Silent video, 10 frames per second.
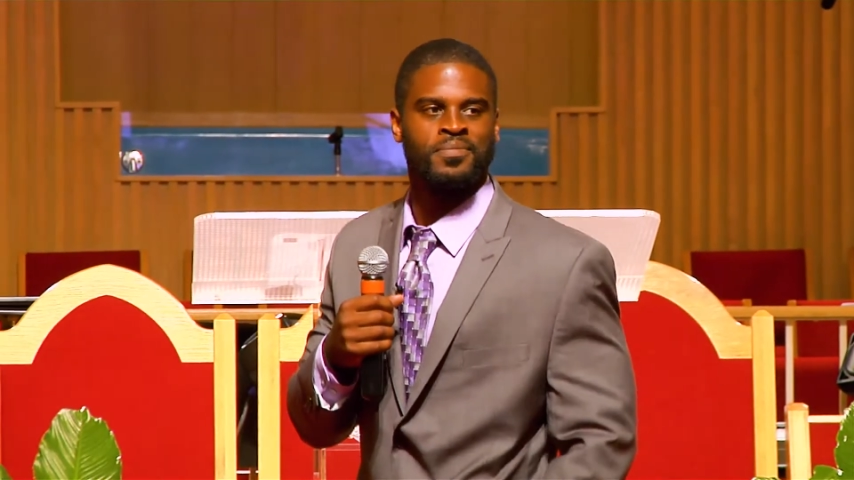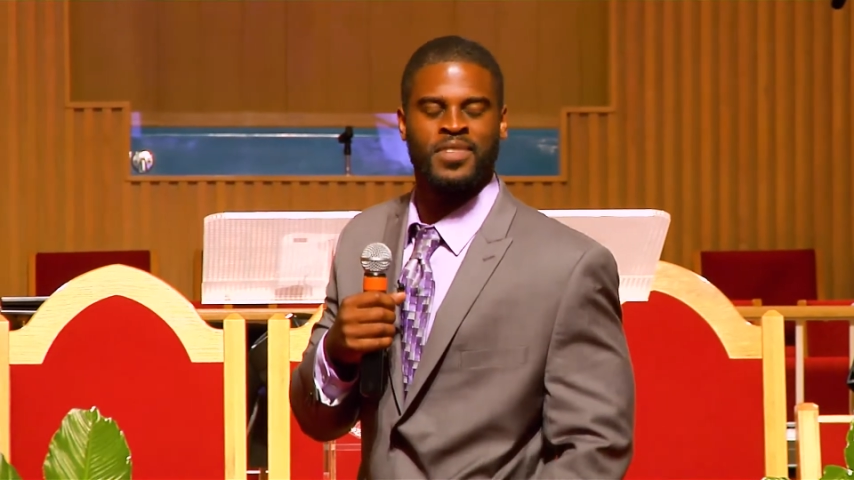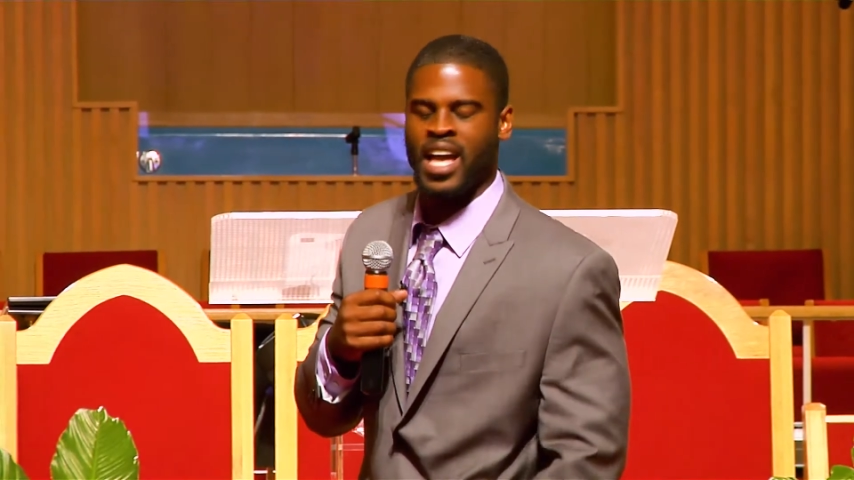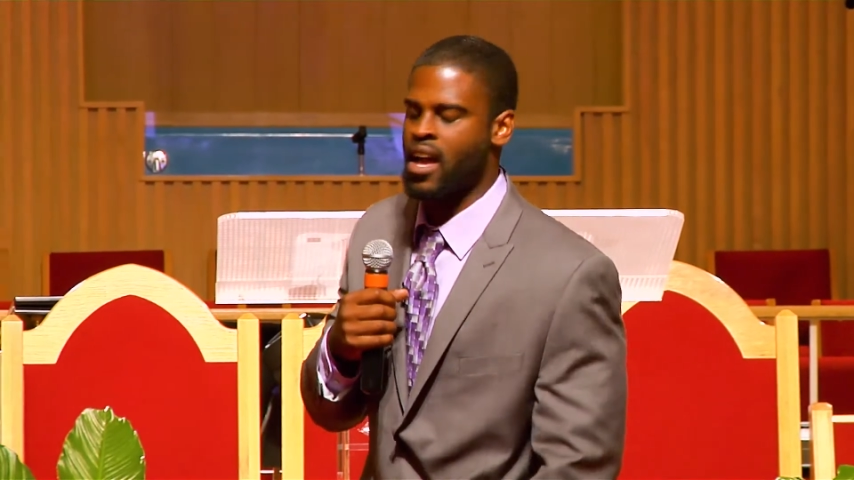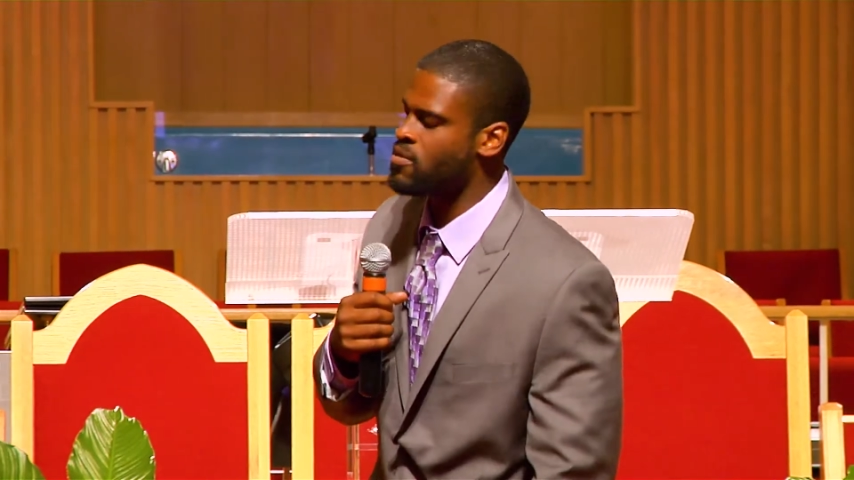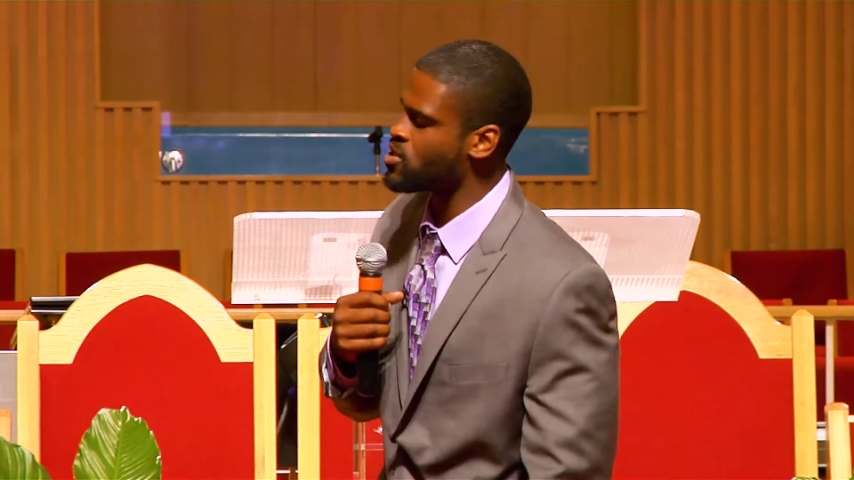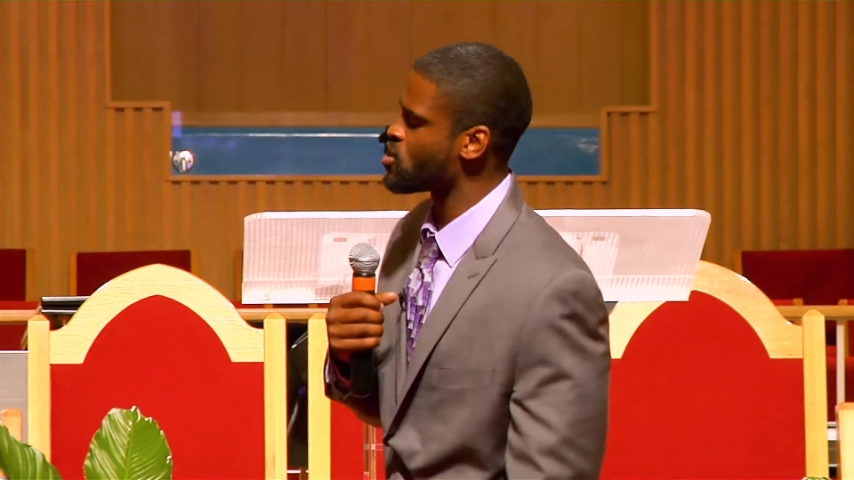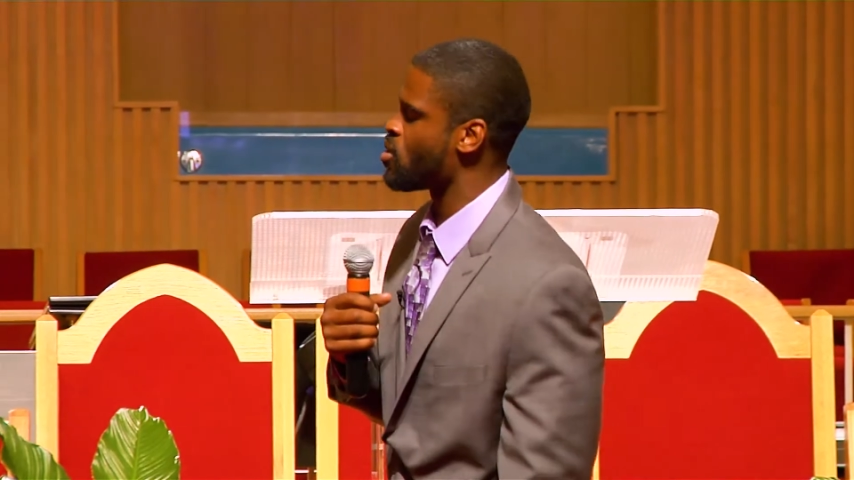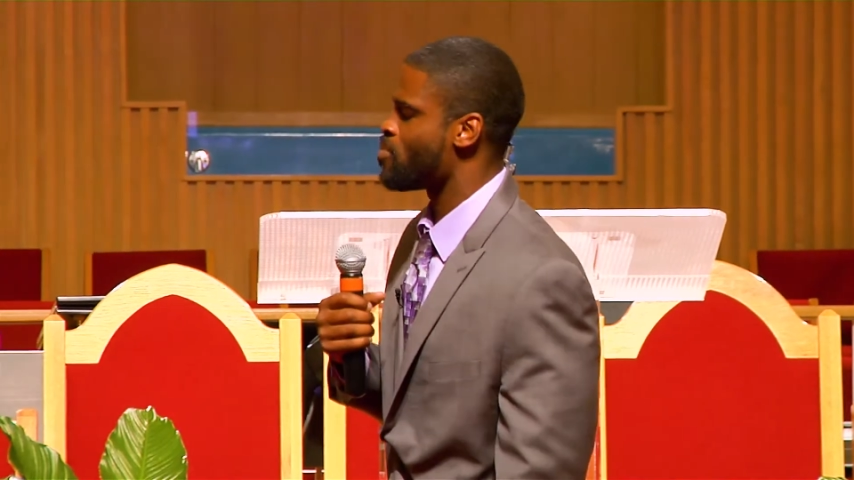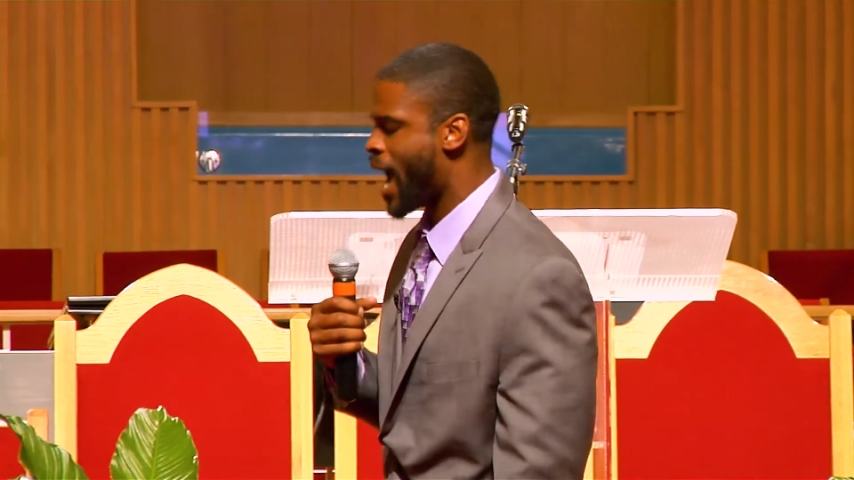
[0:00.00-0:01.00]
the ever
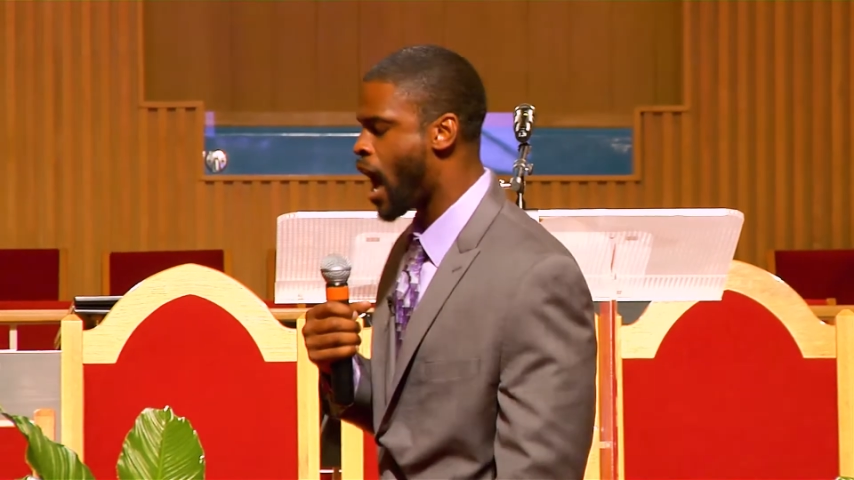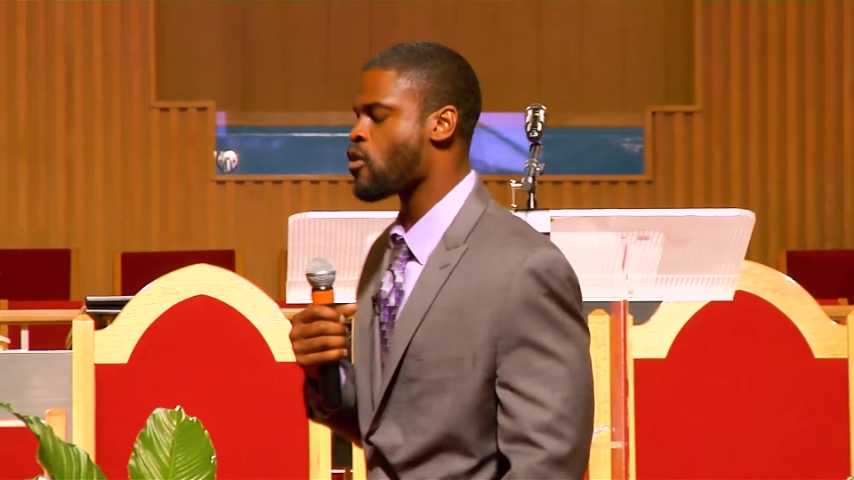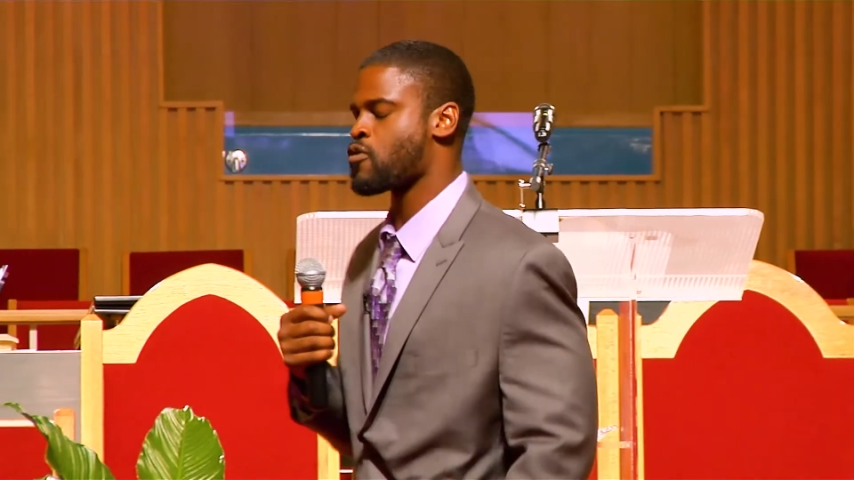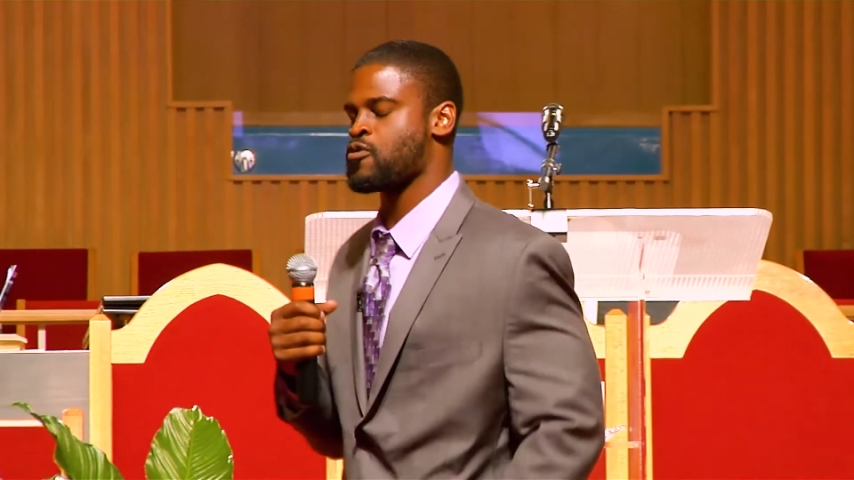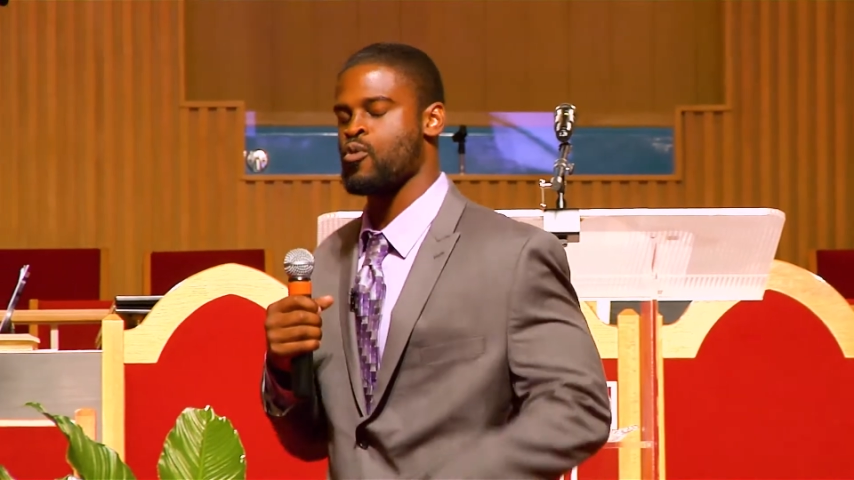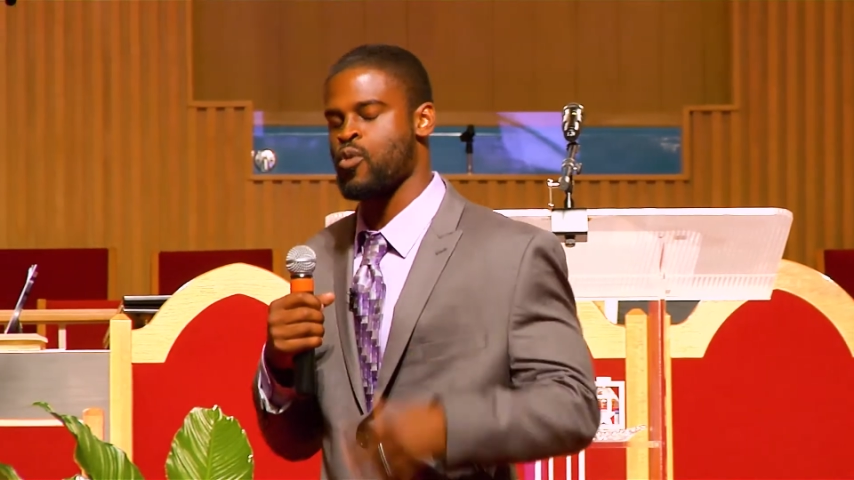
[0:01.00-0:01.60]
so powerful